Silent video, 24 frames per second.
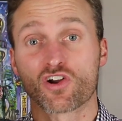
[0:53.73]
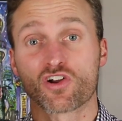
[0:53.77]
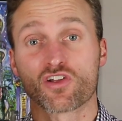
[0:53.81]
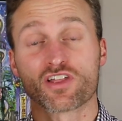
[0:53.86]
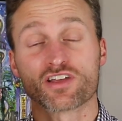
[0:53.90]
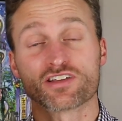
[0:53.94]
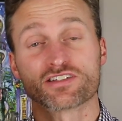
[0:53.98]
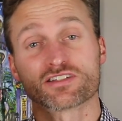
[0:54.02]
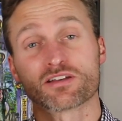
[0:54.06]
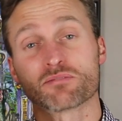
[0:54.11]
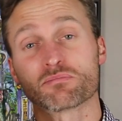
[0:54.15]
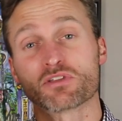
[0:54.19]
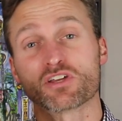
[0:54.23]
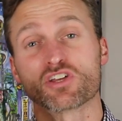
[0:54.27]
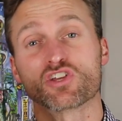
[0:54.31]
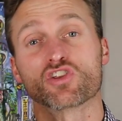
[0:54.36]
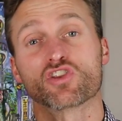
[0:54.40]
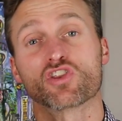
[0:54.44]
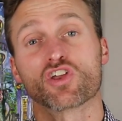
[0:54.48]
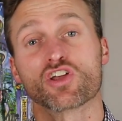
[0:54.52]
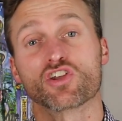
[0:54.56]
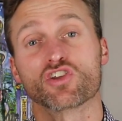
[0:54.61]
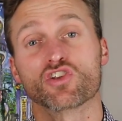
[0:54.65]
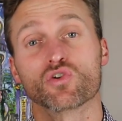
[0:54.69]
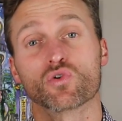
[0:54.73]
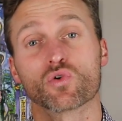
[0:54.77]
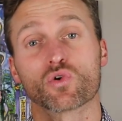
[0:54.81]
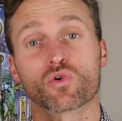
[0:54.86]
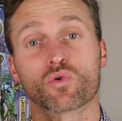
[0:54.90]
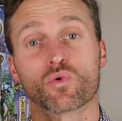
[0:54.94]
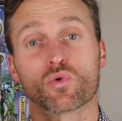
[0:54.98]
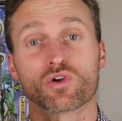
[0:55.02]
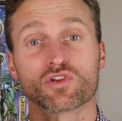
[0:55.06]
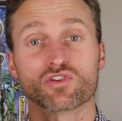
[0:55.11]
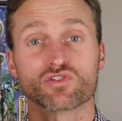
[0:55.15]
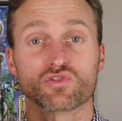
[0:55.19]
Are they something that you are
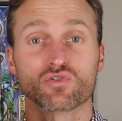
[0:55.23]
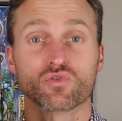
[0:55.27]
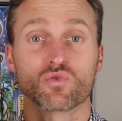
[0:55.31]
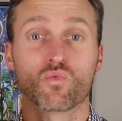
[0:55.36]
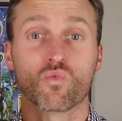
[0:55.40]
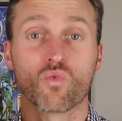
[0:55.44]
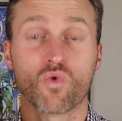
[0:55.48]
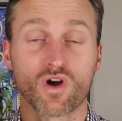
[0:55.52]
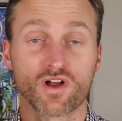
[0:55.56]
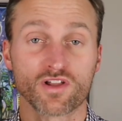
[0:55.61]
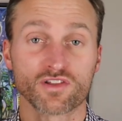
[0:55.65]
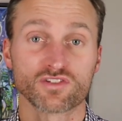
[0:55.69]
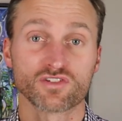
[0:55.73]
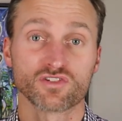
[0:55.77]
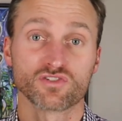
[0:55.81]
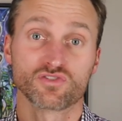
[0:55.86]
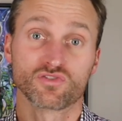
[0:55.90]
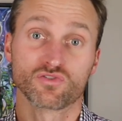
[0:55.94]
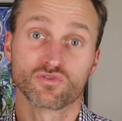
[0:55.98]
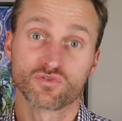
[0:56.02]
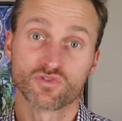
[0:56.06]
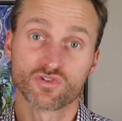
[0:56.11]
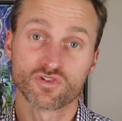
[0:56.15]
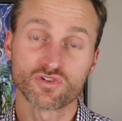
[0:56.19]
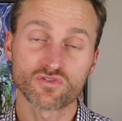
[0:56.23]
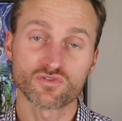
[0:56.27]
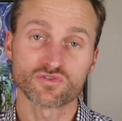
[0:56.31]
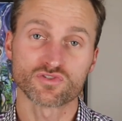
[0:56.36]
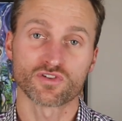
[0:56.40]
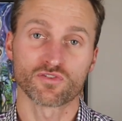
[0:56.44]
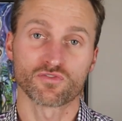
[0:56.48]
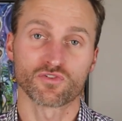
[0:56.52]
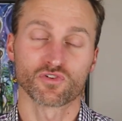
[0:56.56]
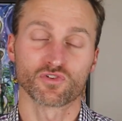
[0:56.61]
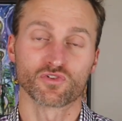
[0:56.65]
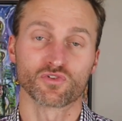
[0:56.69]
going to want to use
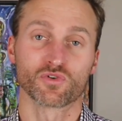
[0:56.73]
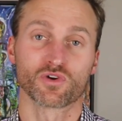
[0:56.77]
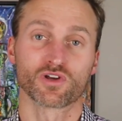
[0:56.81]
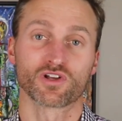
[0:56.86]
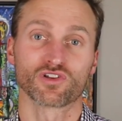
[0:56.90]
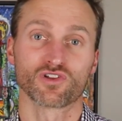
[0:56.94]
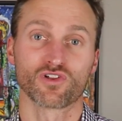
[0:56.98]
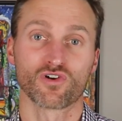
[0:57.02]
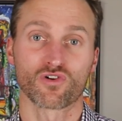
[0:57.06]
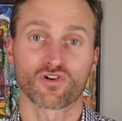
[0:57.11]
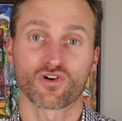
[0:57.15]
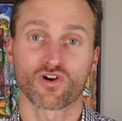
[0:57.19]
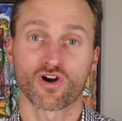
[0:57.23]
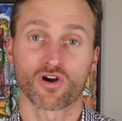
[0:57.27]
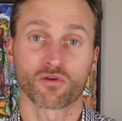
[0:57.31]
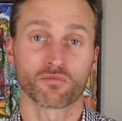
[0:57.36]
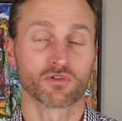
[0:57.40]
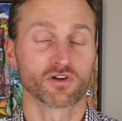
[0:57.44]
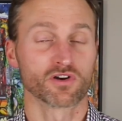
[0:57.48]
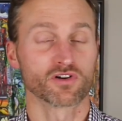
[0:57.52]
if you're doing low carb?